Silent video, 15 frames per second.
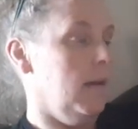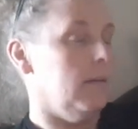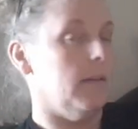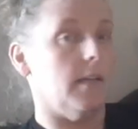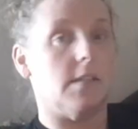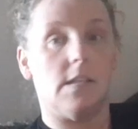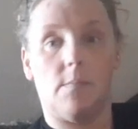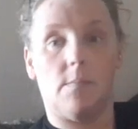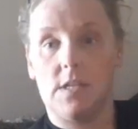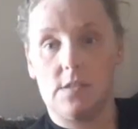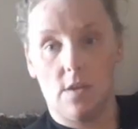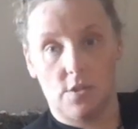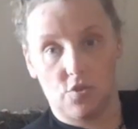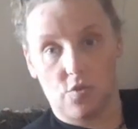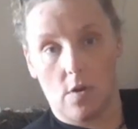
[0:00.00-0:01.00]
like somebody's
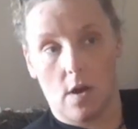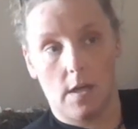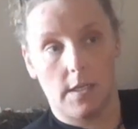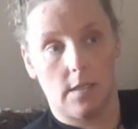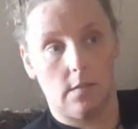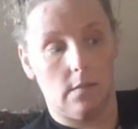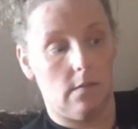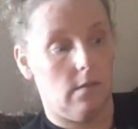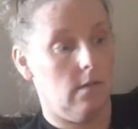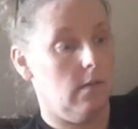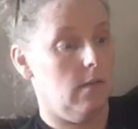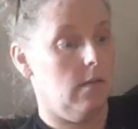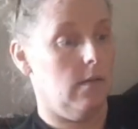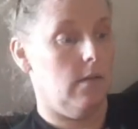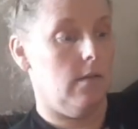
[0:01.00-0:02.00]
on trial.
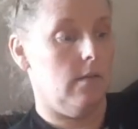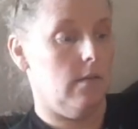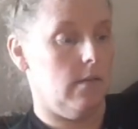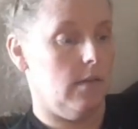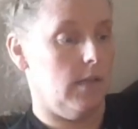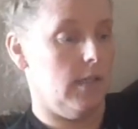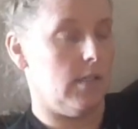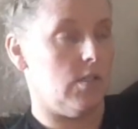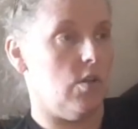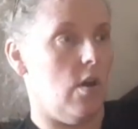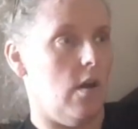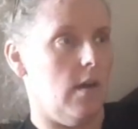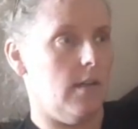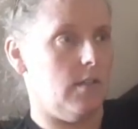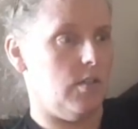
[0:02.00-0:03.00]
It's
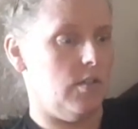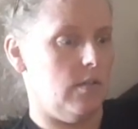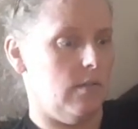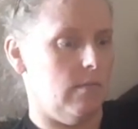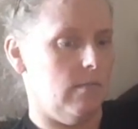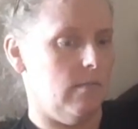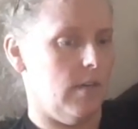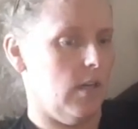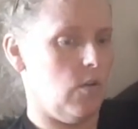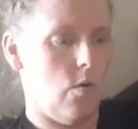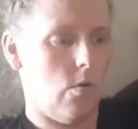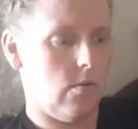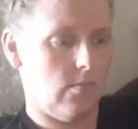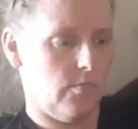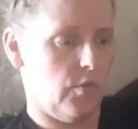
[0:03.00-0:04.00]
not a
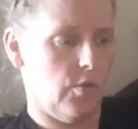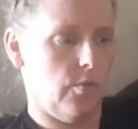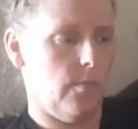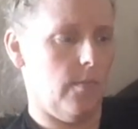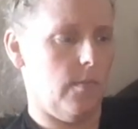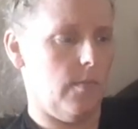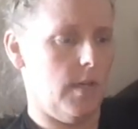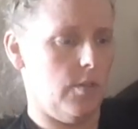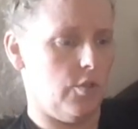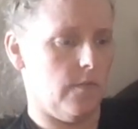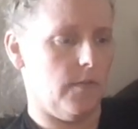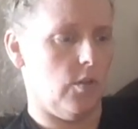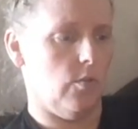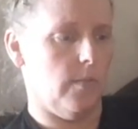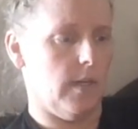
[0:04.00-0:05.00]
courtroom
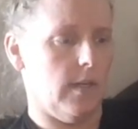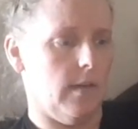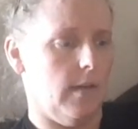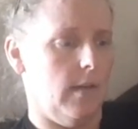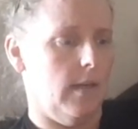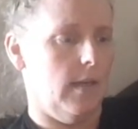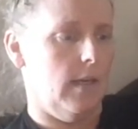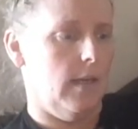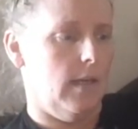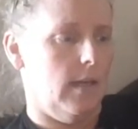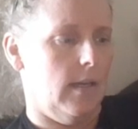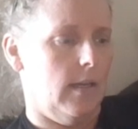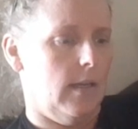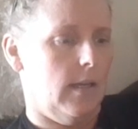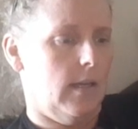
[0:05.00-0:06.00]
interview, but
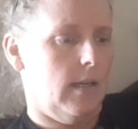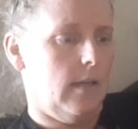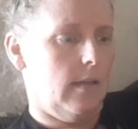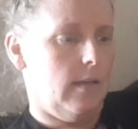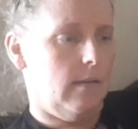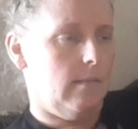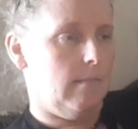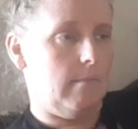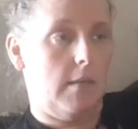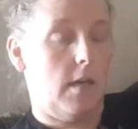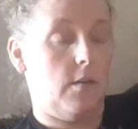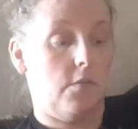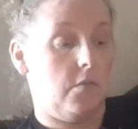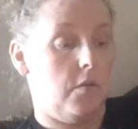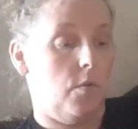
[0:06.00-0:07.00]
I
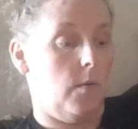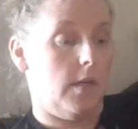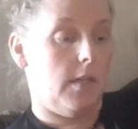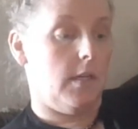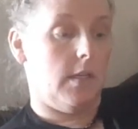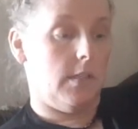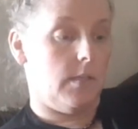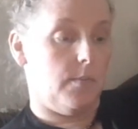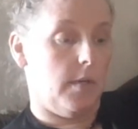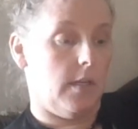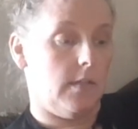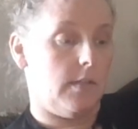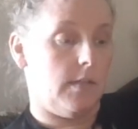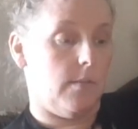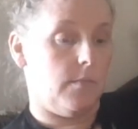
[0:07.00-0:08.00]
don't know what it is, but
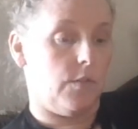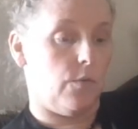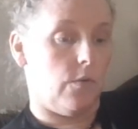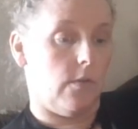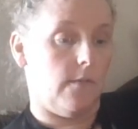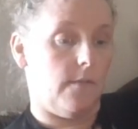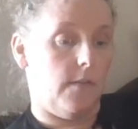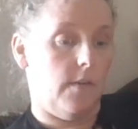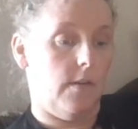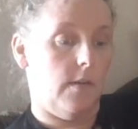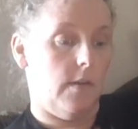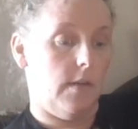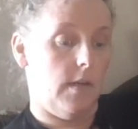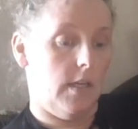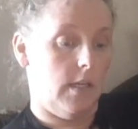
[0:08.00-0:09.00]
it's some sort of
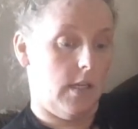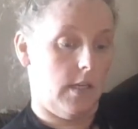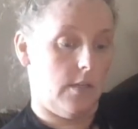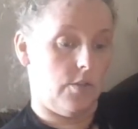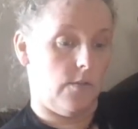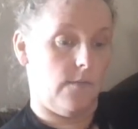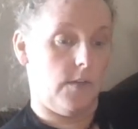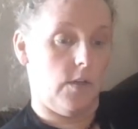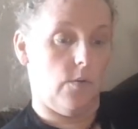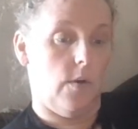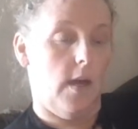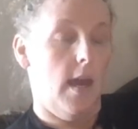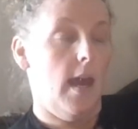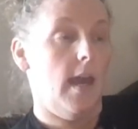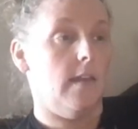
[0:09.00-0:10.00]
an interview.
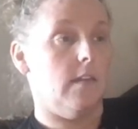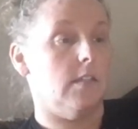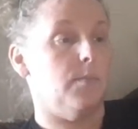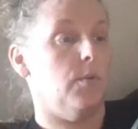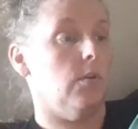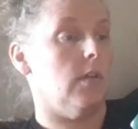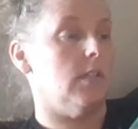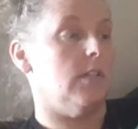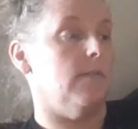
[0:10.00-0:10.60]
And this book is